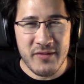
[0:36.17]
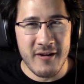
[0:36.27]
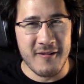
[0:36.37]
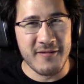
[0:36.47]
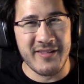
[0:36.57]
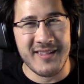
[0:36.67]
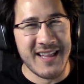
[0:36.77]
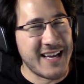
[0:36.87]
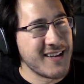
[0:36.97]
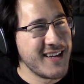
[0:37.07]
they're
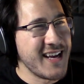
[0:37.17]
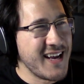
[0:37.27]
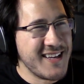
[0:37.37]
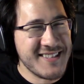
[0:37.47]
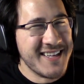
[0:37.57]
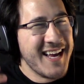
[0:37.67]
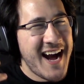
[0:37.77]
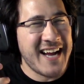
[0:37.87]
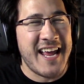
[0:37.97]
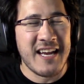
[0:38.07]
like, it, it,
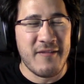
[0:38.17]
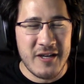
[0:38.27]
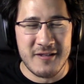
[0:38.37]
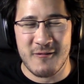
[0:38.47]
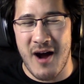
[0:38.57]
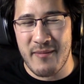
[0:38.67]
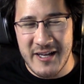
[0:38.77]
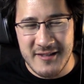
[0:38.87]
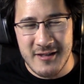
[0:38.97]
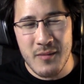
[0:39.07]
I can't even describe
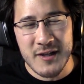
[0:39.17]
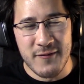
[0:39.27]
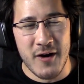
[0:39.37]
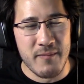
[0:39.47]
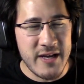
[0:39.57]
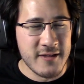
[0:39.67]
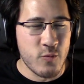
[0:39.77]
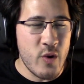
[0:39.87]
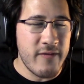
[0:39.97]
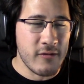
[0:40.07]
it. It's so much fun because
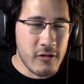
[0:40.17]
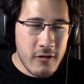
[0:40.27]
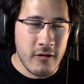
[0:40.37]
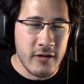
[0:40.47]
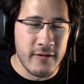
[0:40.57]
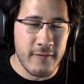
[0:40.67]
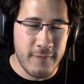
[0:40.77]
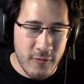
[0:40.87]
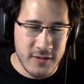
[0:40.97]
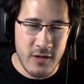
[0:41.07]
we've learned
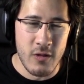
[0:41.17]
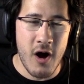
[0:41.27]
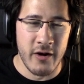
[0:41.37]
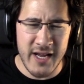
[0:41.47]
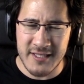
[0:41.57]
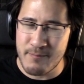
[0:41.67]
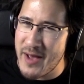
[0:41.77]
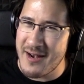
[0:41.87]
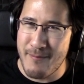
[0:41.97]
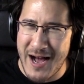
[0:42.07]
for so long. It's
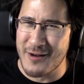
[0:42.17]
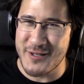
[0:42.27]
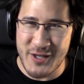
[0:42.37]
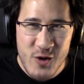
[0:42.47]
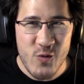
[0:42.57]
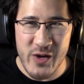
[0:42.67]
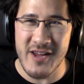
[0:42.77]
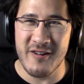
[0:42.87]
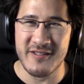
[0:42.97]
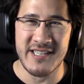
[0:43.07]
been about two
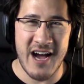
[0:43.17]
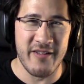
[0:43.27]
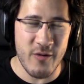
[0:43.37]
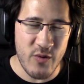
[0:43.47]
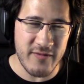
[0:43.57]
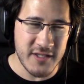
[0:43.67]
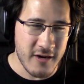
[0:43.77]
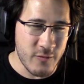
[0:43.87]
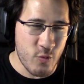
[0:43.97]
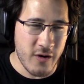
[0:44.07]
years now that we've
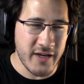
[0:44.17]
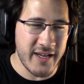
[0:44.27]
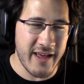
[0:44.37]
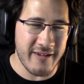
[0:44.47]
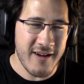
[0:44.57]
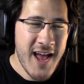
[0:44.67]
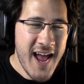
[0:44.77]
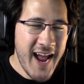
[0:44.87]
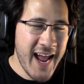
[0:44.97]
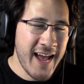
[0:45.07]
started working together,
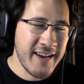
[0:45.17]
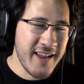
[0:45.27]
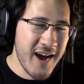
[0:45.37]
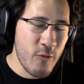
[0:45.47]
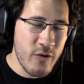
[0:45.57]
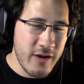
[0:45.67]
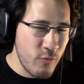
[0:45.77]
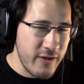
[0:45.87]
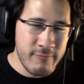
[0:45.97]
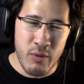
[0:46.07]
and uh, we,
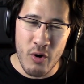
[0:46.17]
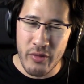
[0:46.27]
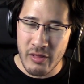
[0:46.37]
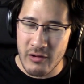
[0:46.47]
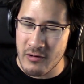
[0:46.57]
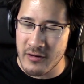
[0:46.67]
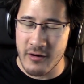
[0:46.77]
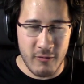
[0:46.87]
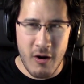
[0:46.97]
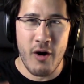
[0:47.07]
we've both learned,
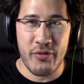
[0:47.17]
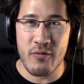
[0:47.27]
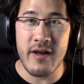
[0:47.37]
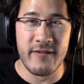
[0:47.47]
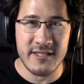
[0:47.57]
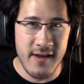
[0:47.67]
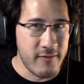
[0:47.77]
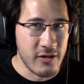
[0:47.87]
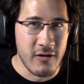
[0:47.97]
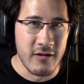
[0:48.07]
or all three of us
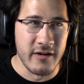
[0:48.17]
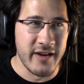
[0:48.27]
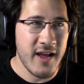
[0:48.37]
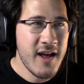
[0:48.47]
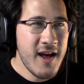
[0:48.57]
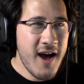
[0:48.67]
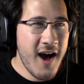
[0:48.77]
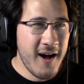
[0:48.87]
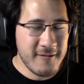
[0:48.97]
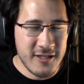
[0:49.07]
have learned
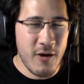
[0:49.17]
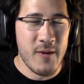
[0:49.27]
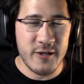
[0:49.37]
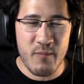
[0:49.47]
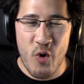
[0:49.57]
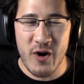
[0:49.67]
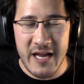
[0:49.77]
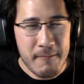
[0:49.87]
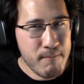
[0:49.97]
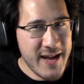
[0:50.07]
uh, so much more
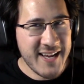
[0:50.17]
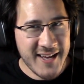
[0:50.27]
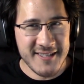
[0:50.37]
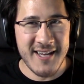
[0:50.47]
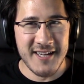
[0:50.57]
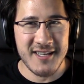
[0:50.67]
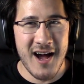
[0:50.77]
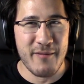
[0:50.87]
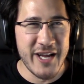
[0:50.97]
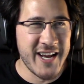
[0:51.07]
in making sketch
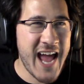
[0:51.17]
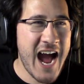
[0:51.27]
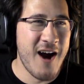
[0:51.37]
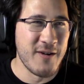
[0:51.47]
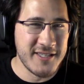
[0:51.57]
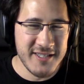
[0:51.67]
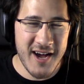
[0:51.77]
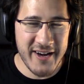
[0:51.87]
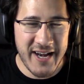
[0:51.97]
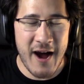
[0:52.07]
comedy and how it's
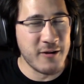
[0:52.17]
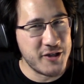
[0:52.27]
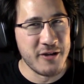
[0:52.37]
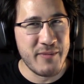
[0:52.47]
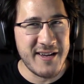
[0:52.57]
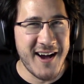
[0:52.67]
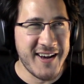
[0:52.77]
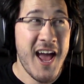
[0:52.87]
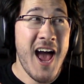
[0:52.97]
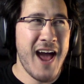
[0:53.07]
done and how it should be
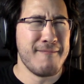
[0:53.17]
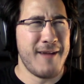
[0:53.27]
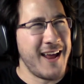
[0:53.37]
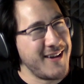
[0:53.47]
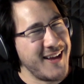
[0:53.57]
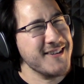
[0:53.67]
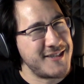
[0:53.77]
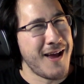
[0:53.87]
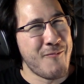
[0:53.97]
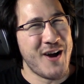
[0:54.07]
done, and, and in
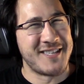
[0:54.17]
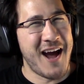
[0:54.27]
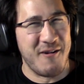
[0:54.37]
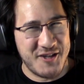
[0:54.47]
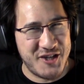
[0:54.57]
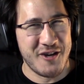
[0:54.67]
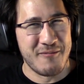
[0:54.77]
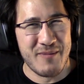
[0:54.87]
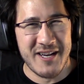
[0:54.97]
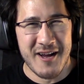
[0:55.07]
some ways how it
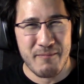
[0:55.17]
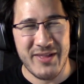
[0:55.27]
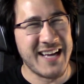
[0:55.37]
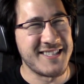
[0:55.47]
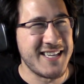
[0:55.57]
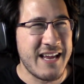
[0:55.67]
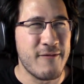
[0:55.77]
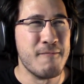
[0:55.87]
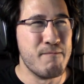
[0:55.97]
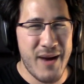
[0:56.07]
shouldn't be done, but that's
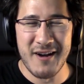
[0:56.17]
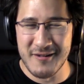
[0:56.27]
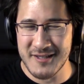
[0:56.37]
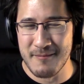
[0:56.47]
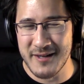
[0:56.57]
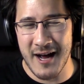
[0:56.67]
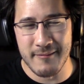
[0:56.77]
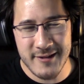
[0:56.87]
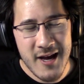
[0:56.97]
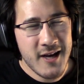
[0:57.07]
even better
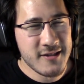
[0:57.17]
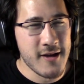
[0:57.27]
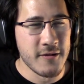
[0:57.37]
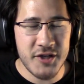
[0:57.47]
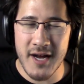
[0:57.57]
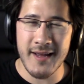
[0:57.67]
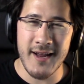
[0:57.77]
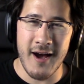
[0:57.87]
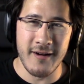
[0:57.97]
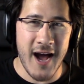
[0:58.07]
sometimes. So check it
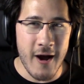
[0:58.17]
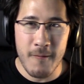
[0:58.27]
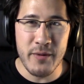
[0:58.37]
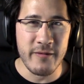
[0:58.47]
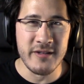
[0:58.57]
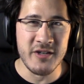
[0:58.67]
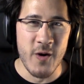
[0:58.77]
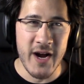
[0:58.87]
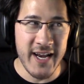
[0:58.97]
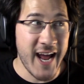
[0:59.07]
out. I hope you
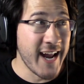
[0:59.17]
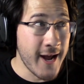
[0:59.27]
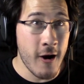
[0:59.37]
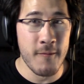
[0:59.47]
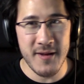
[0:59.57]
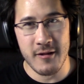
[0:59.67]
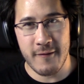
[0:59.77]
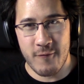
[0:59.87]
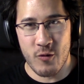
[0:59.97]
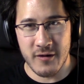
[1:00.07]
enjoy it, and I hope you look
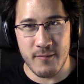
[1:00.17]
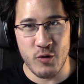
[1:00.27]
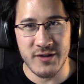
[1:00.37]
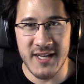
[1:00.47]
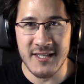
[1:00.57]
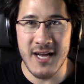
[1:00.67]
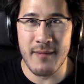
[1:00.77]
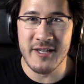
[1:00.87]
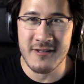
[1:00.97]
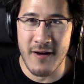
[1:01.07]
forward to more sketch
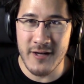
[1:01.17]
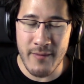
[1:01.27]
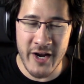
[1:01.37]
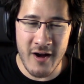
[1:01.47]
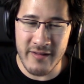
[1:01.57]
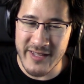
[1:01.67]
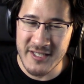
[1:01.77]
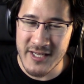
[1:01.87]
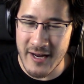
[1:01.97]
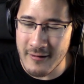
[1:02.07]
comedy stuff coming out on
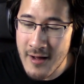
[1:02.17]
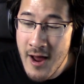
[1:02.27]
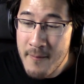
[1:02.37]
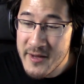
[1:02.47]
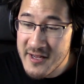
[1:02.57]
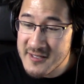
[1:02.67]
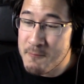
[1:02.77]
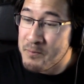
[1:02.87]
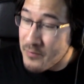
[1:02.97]
this channel, because